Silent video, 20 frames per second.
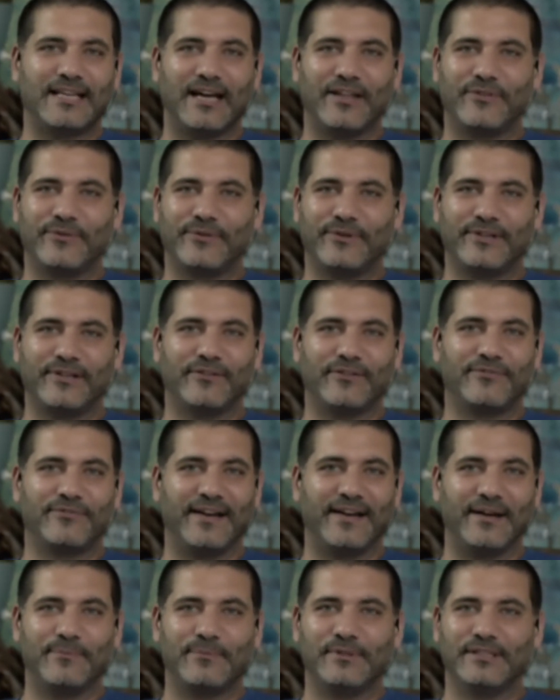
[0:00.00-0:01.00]
gathering of
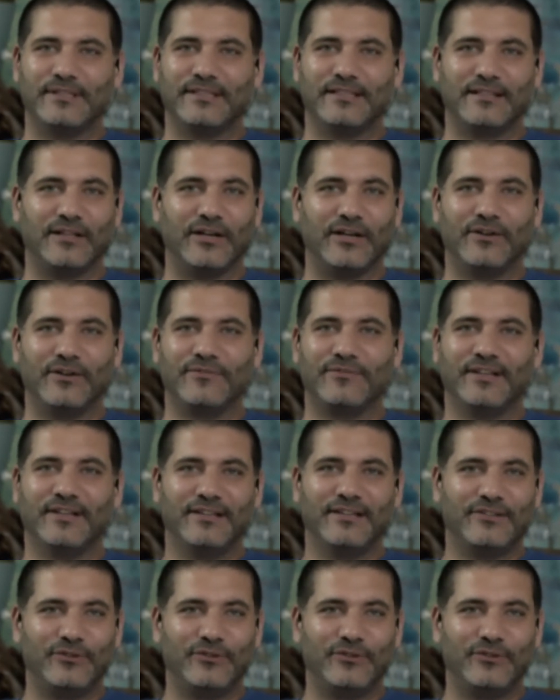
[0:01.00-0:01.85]
family, love,